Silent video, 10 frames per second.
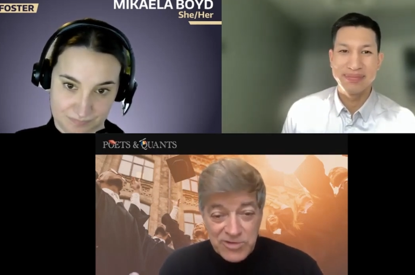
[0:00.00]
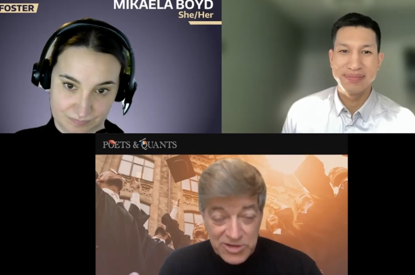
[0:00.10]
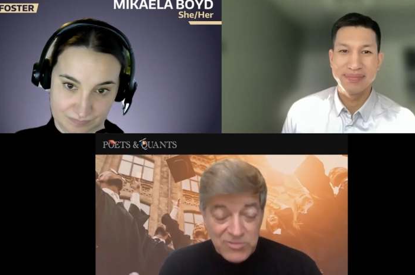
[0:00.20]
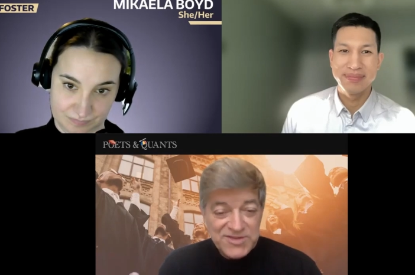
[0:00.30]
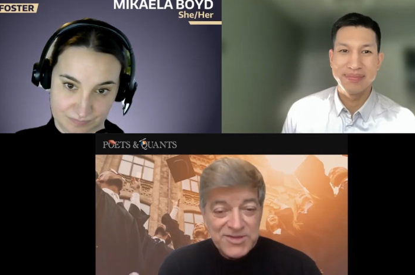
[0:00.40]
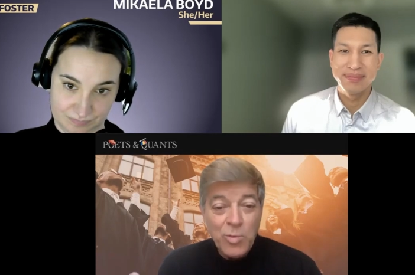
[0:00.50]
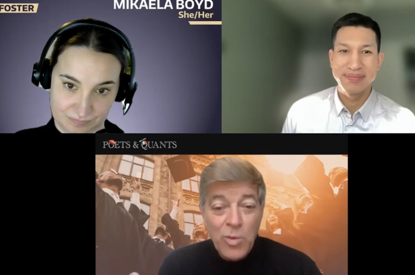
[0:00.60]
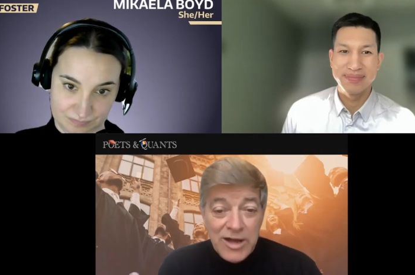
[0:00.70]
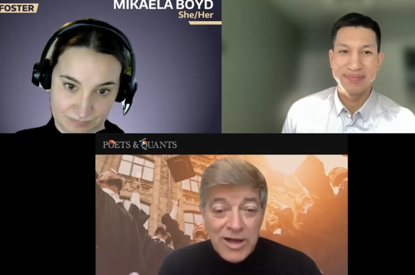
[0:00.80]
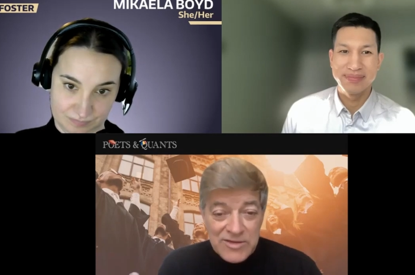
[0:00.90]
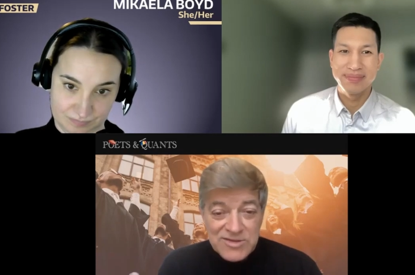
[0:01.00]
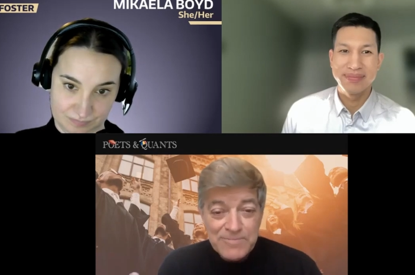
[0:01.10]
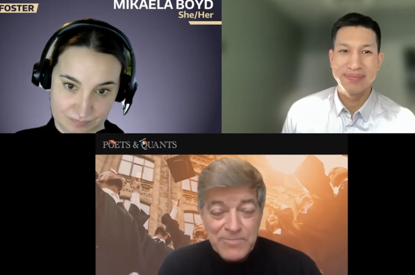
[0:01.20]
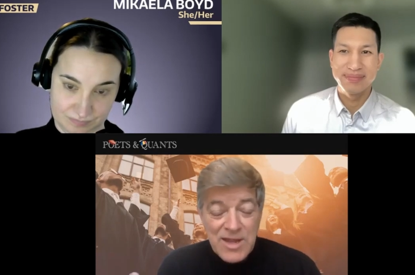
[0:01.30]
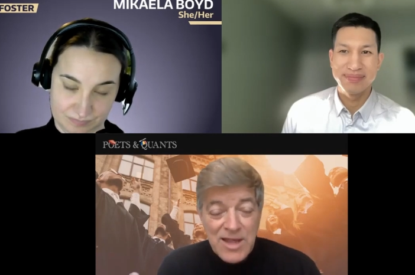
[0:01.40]
Speaker 1: rigorous it
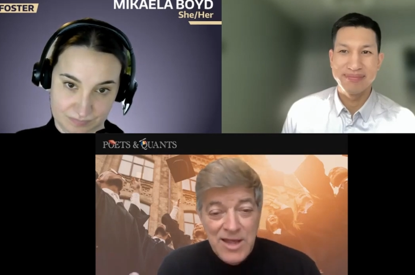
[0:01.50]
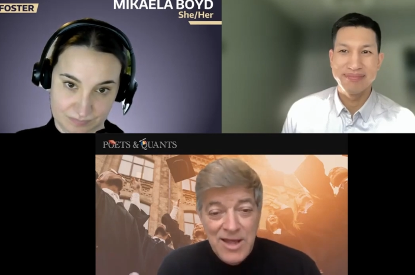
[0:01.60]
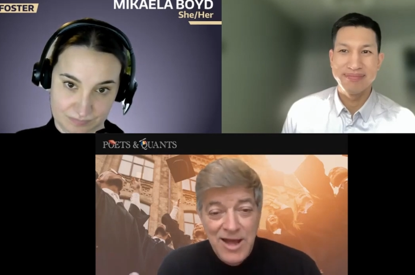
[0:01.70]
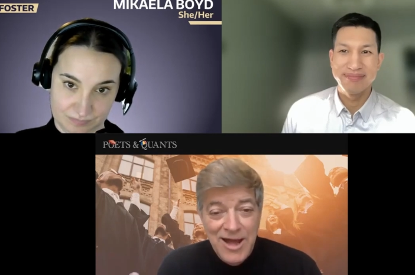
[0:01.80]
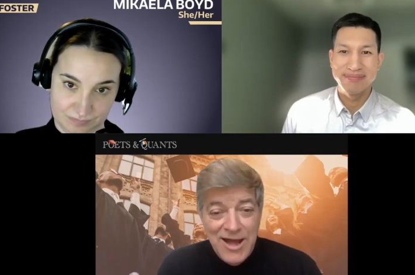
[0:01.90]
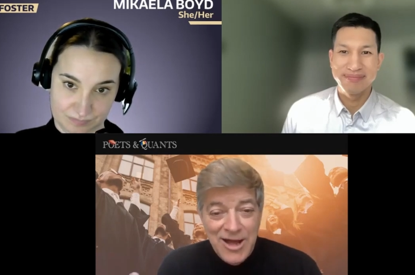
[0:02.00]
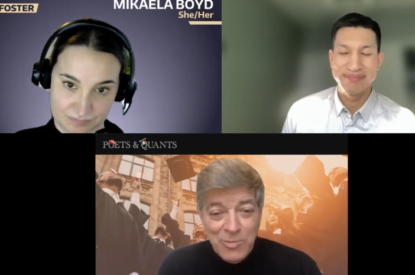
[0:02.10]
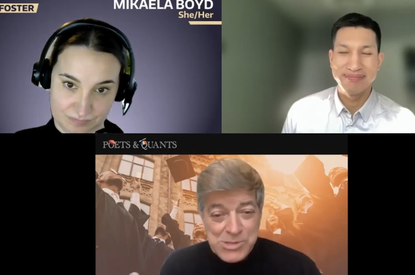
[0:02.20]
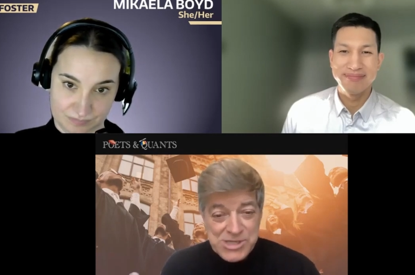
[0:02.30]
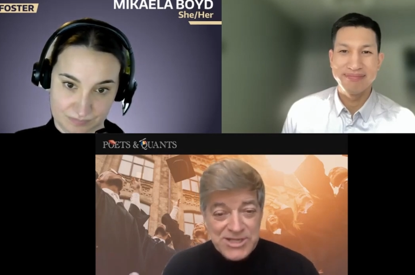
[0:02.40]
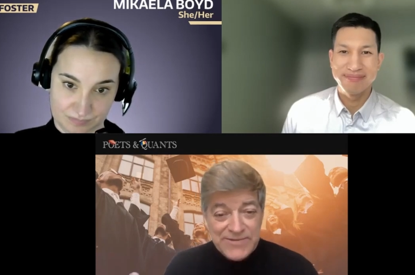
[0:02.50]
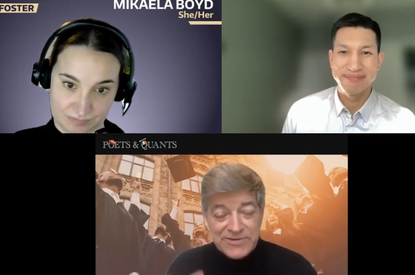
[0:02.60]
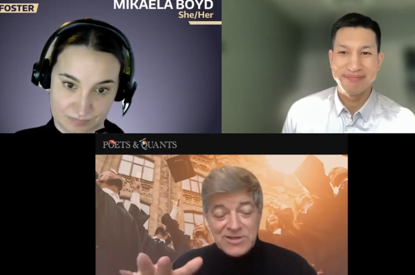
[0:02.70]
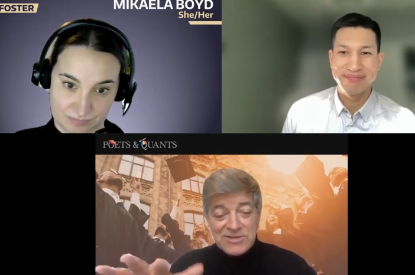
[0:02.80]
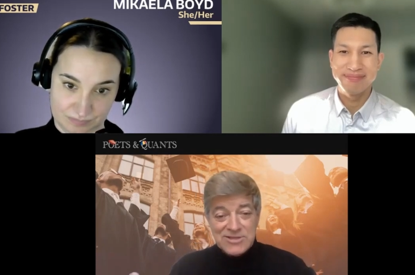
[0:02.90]
was. Was it
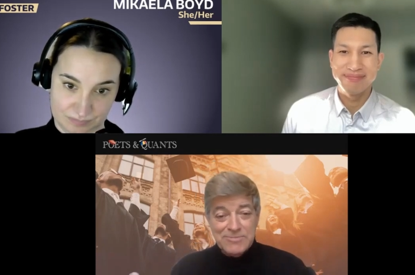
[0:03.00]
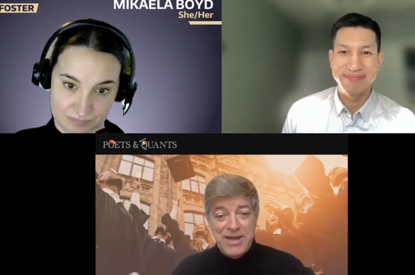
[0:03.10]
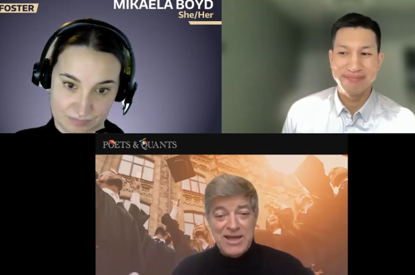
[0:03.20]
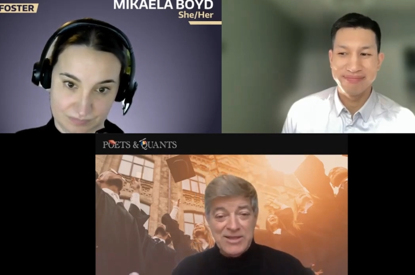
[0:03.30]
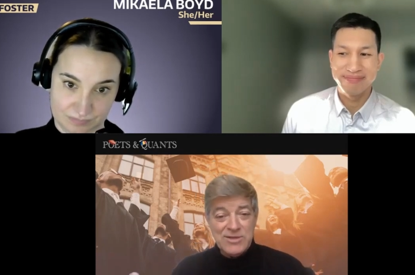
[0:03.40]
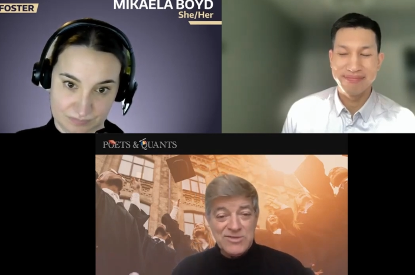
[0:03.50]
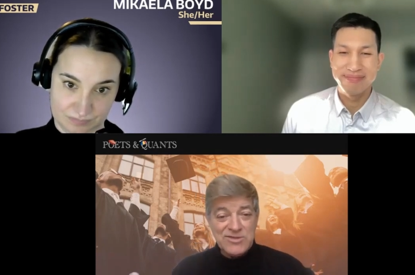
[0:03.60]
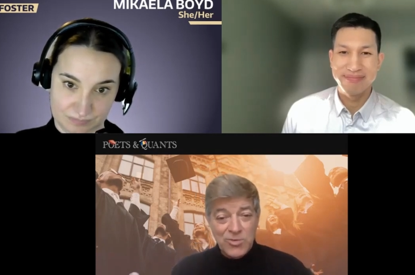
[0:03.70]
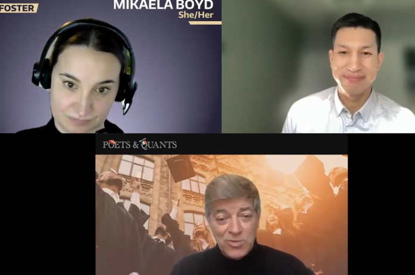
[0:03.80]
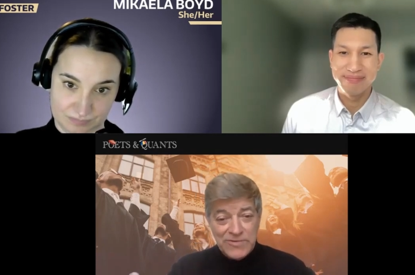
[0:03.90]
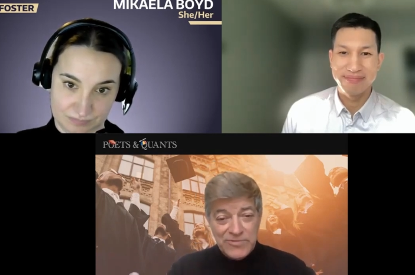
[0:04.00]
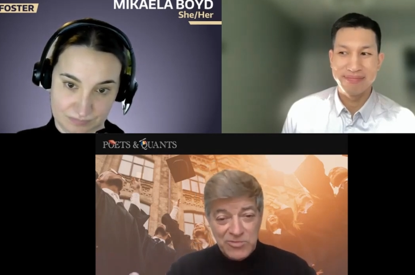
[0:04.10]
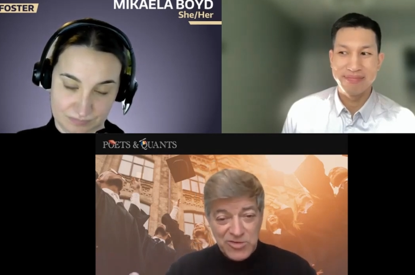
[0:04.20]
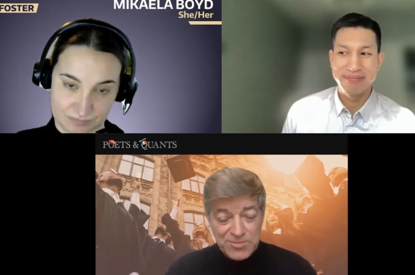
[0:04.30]
difficult to balance all of your